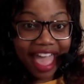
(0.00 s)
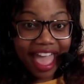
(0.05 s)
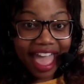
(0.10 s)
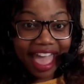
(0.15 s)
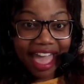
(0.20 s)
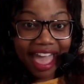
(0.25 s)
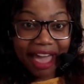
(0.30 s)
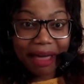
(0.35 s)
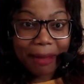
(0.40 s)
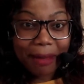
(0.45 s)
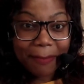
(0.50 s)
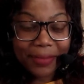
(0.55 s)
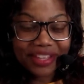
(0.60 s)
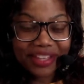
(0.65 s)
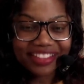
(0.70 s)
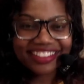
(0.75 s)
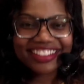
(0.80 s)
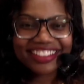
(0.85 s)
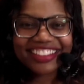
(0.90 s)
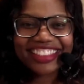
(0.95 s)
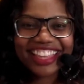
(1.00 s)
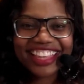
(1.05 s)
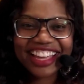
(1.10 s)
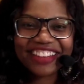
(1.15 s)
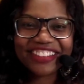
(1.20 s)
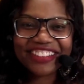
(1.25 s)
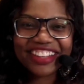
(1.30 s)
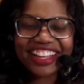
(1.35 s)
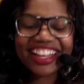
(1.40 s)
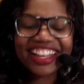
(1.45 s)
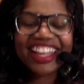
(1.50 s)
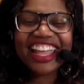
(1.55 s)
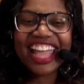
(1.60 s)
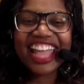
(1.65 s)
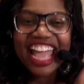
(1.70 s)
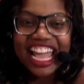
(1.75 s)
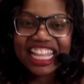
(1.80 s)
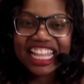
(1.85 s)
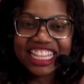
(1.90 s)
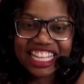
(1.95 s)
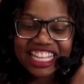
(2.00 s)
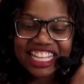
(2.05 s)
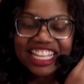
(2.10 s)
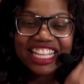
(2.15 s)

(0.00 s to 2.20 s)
App. that way, and then